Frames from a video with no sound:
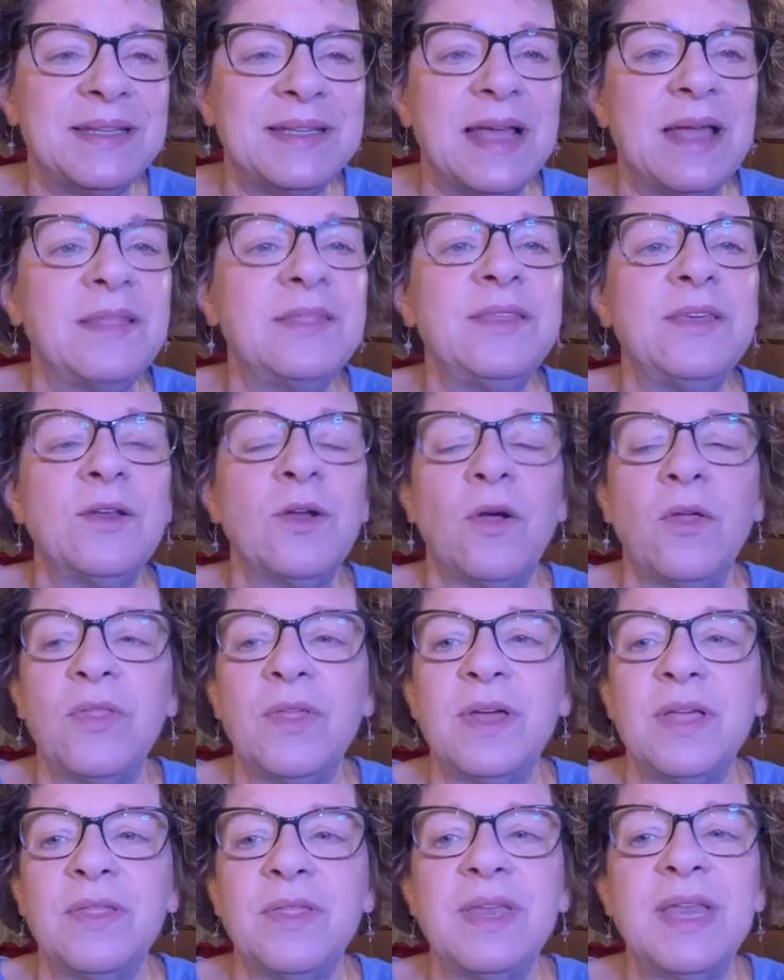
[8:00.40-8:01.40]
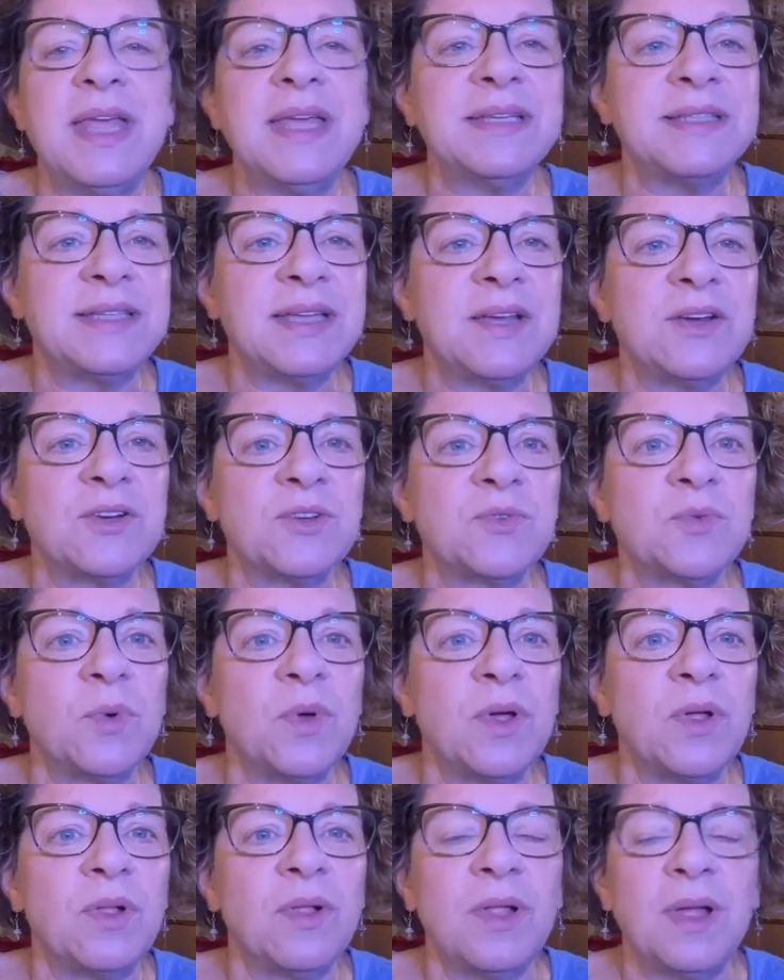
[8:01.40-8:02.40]
To me, you know, the naysayers
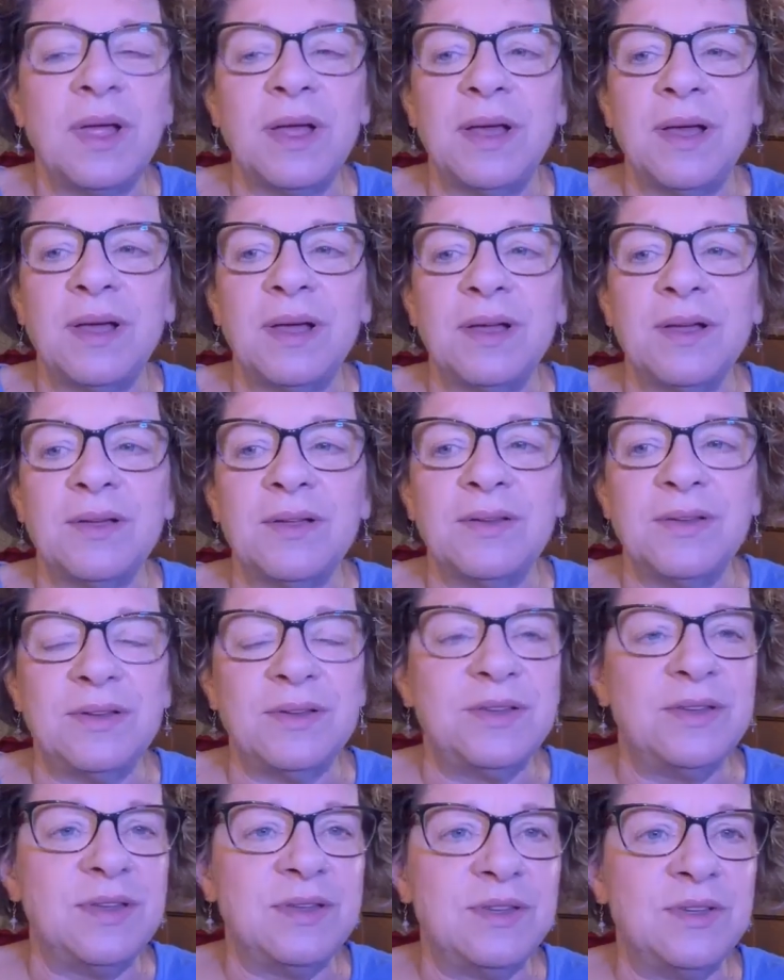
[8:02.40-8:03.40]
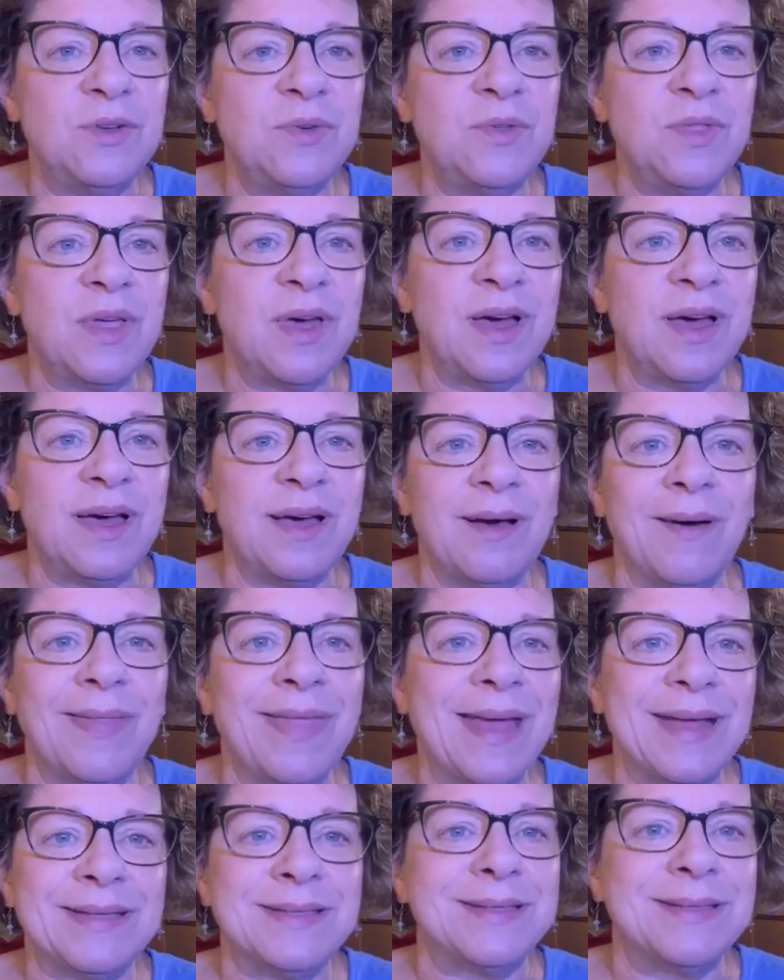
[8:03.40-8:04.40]
will do the, oh,
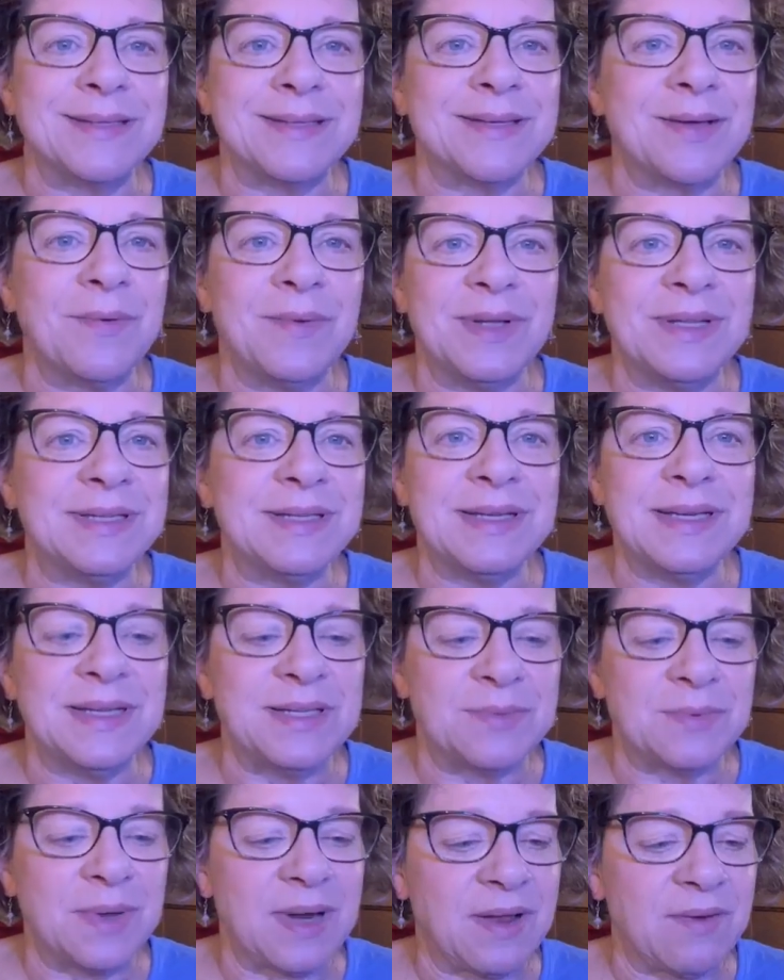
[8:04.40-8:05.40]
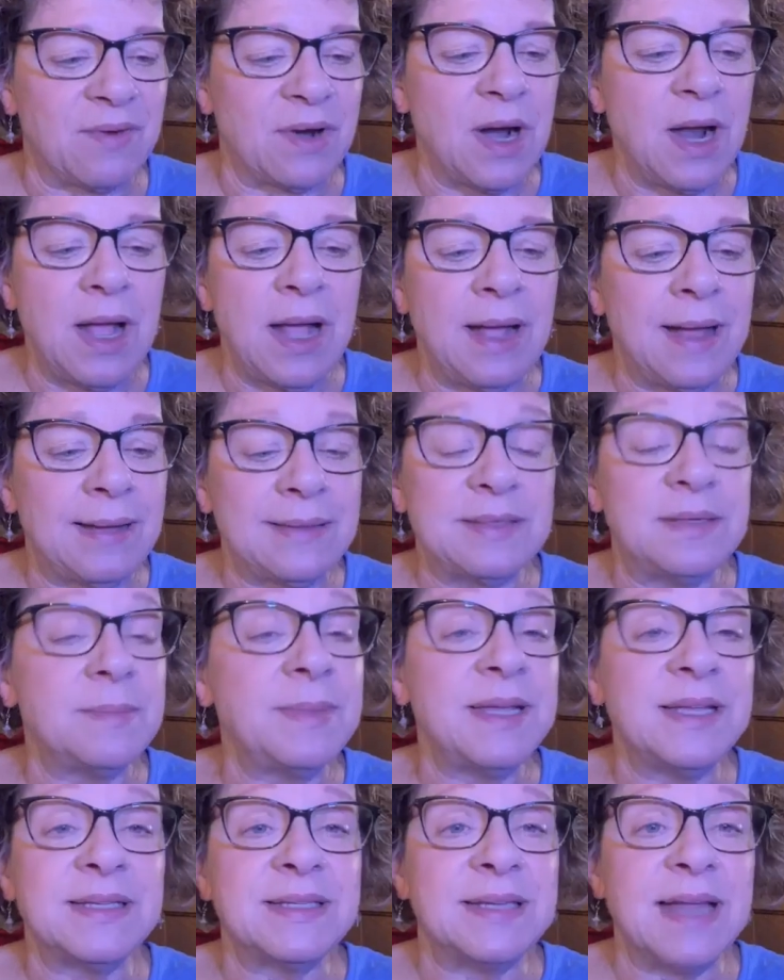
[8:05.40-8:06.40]
that's just coincidence, whatever. To
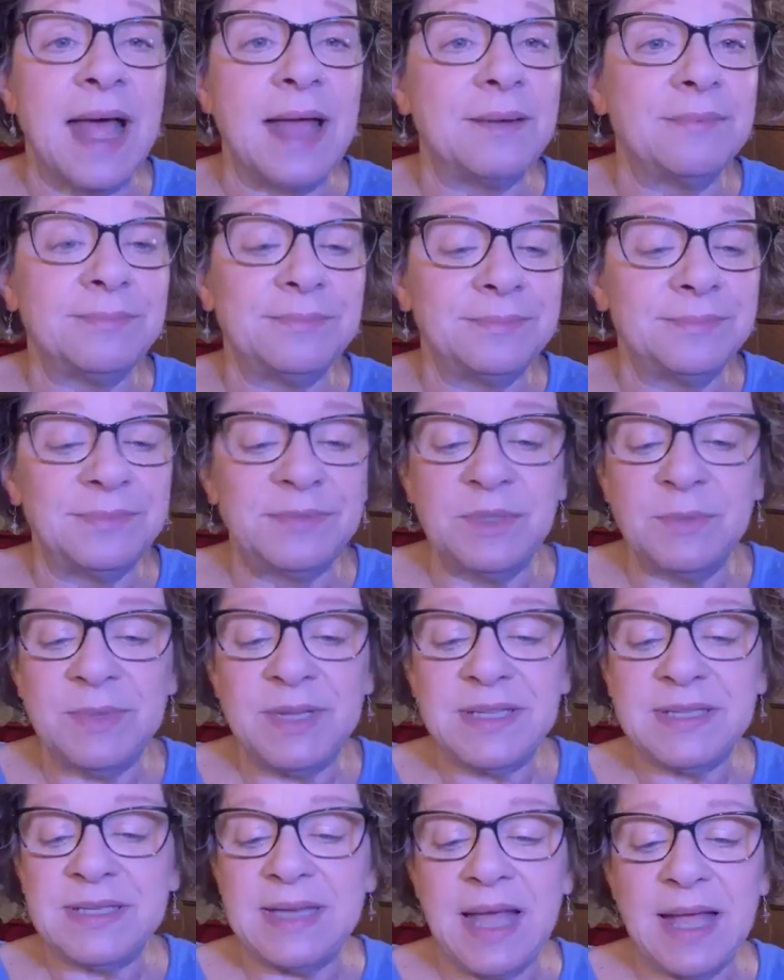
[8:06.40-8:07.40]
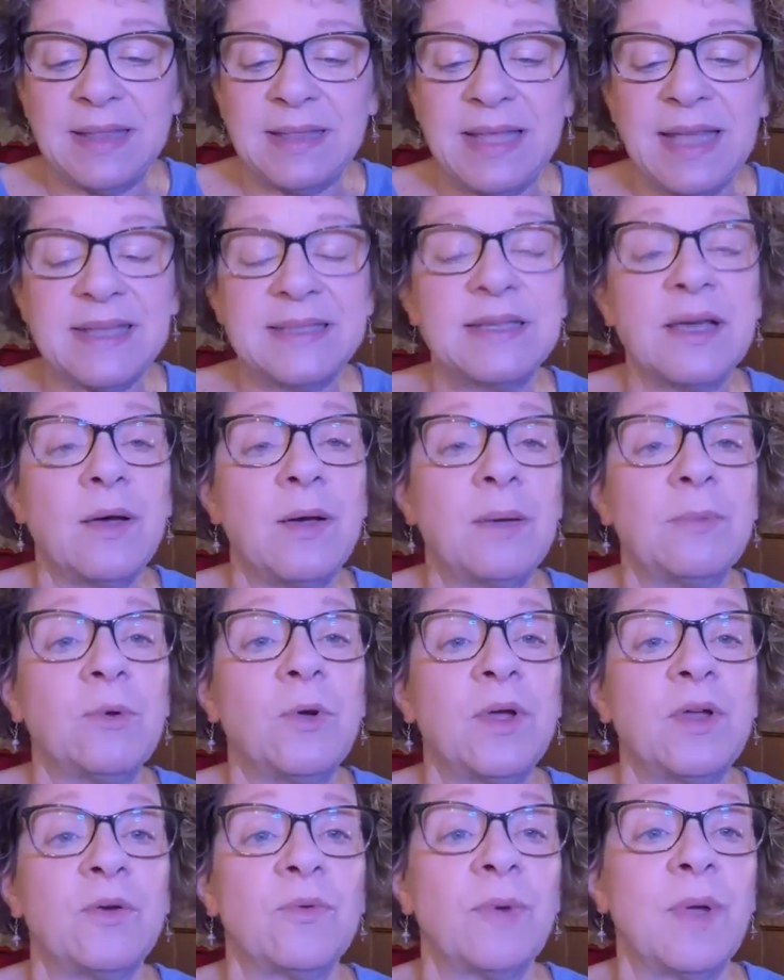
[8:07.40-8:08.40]
me, it's not. That's how I'm
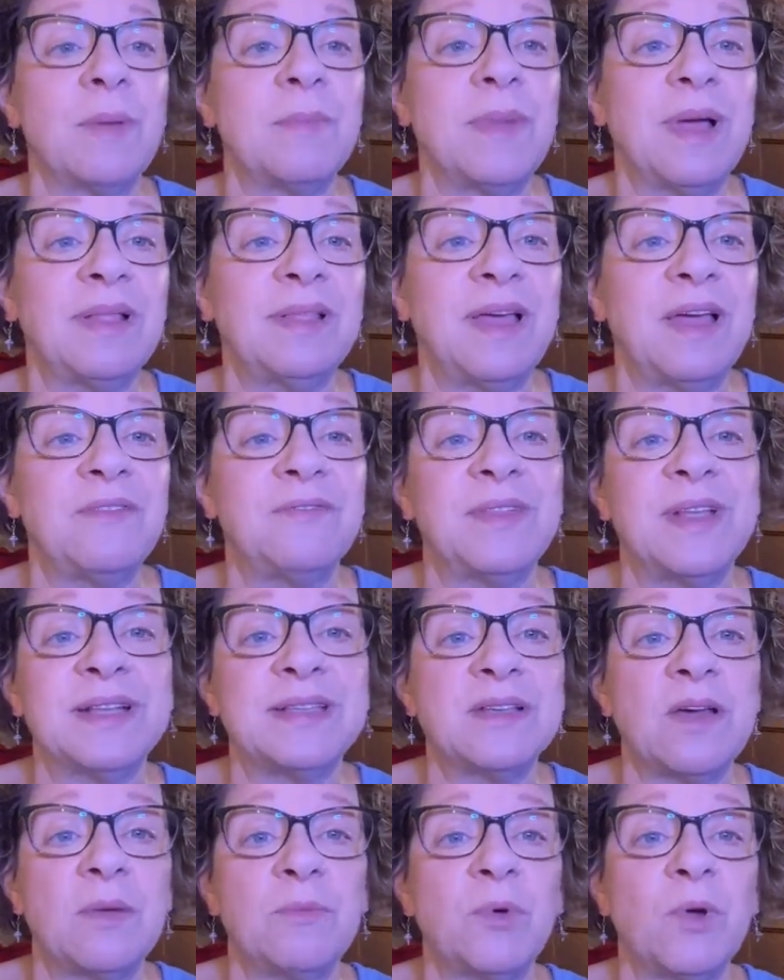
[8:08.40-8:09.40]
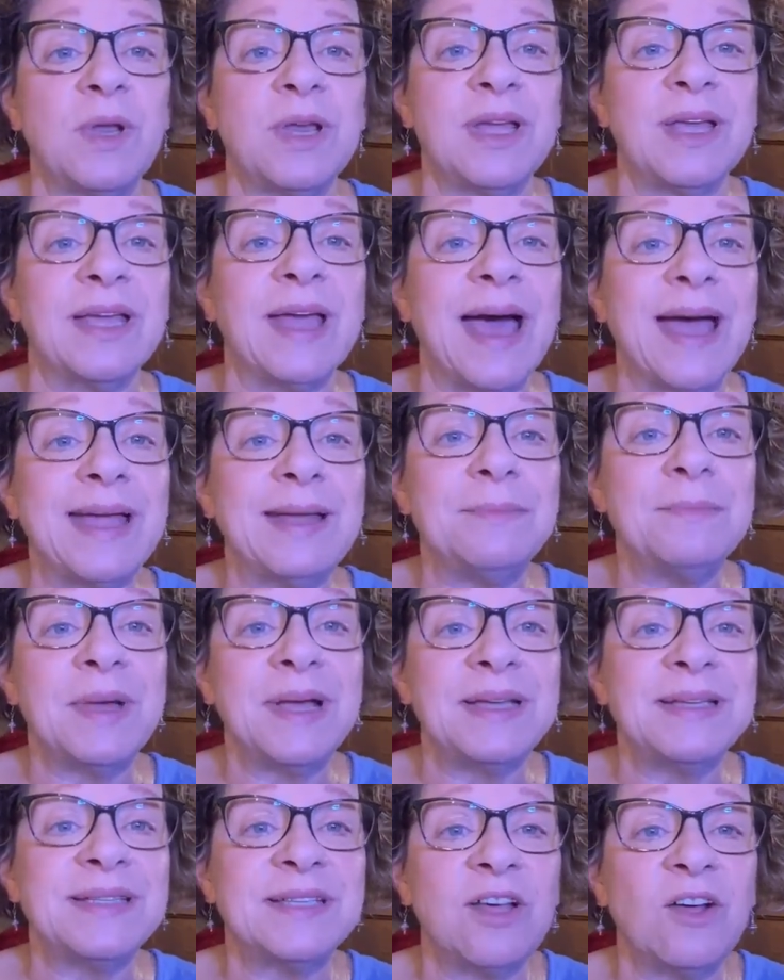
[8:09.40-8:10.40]
going to run my life. That's how I'm going to guide
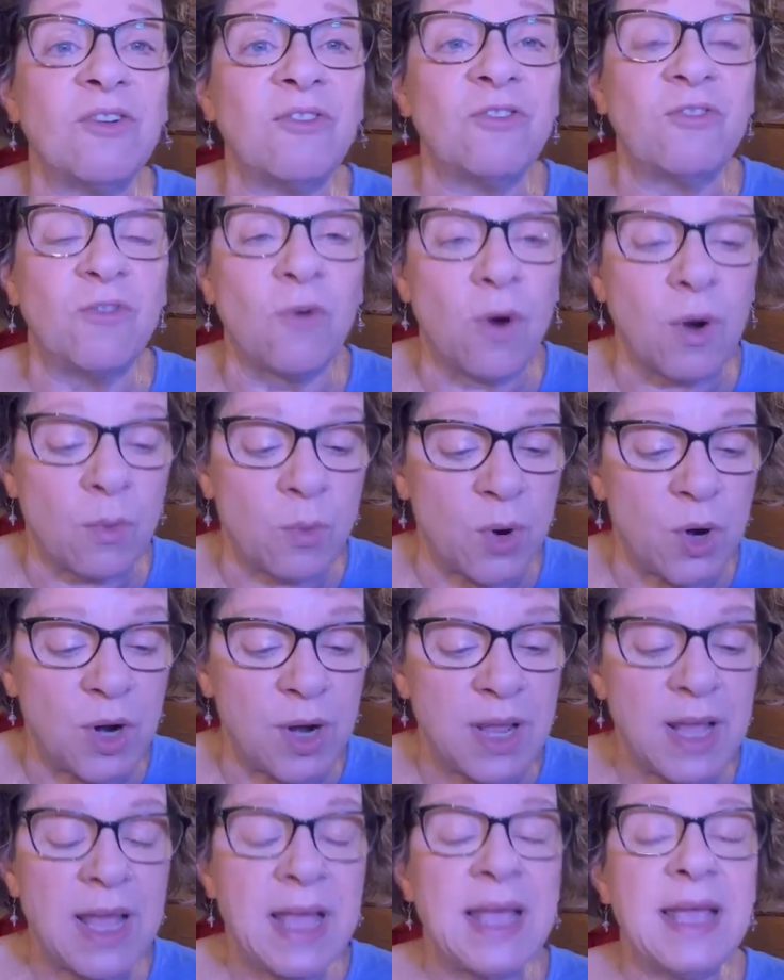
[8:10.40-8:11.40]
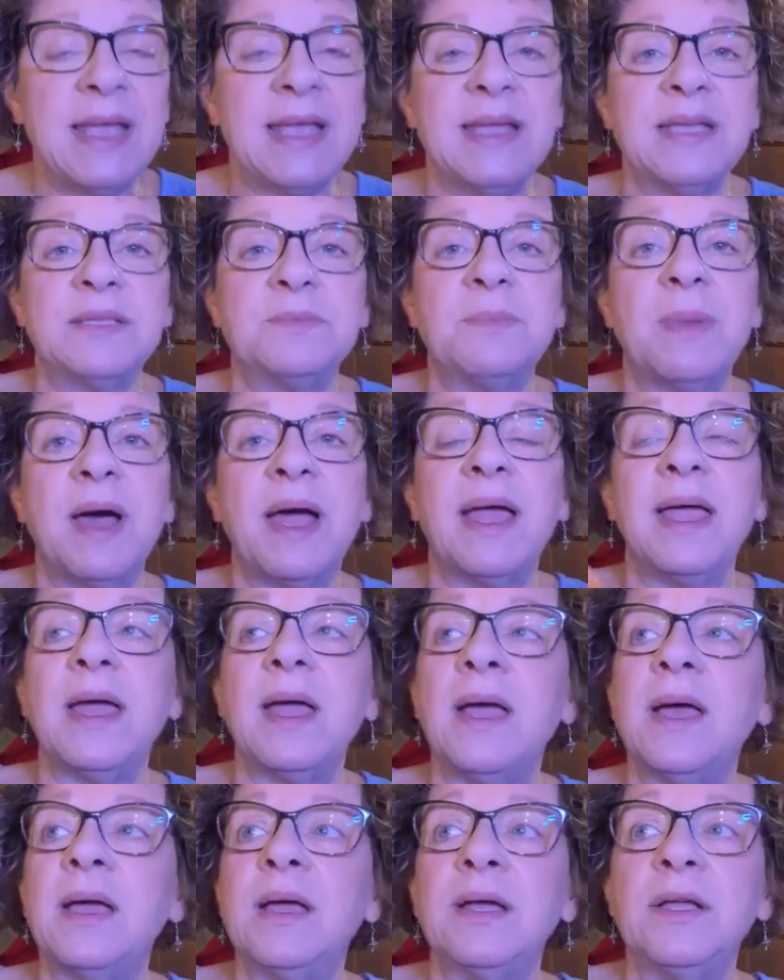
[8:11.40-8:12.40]
myself forward, is by
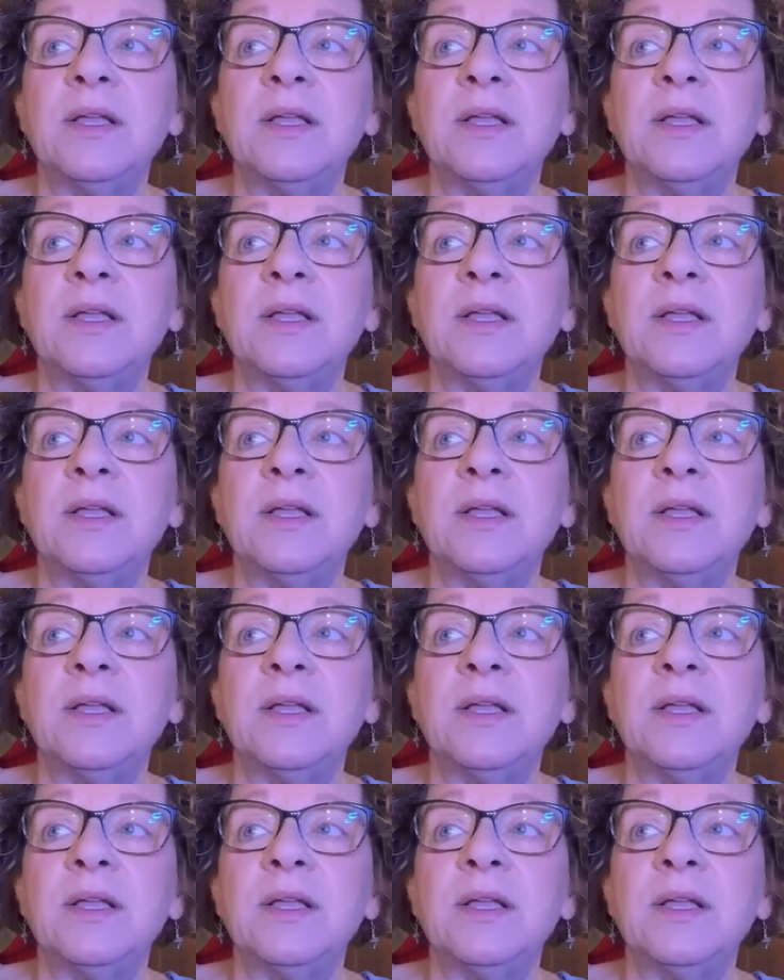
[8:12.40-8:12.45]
